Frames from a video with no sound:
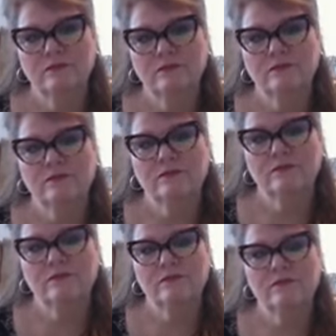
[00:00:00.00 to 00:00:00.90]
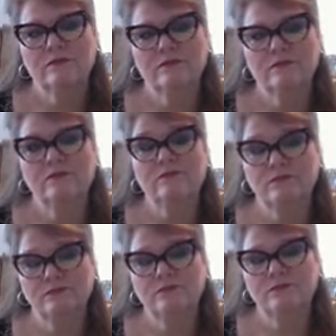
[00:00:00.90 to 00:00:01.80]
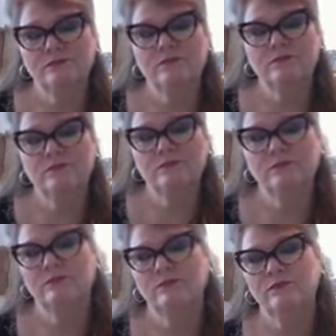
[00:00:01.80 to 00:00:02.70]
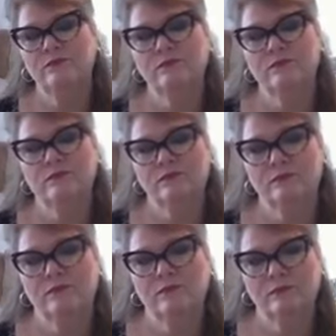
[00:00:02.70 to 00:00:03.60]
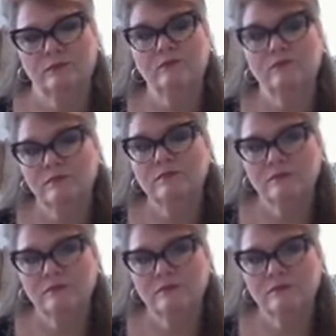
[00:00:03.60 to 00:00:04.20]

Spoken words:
No words are spoken by the person on screen.